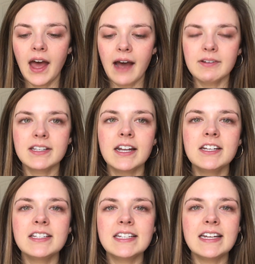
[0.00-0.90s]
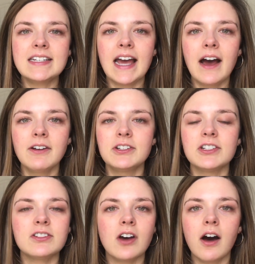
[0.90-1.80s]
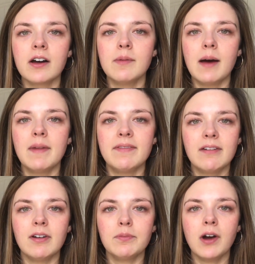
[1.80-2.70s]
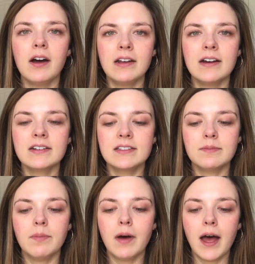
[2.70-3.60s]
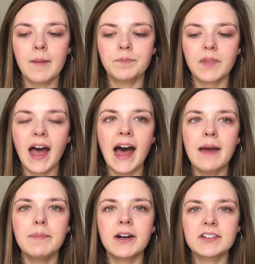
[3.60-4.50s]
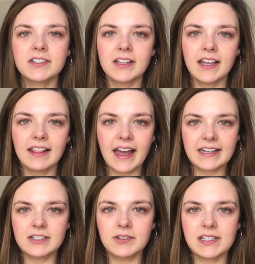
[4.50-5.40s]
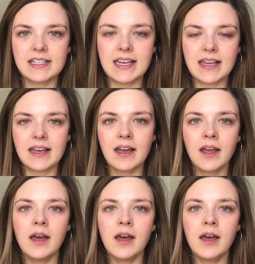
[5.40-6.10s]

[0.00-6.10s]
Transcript: I was gonna sit down and just talk about my favorite products, but I personally like to see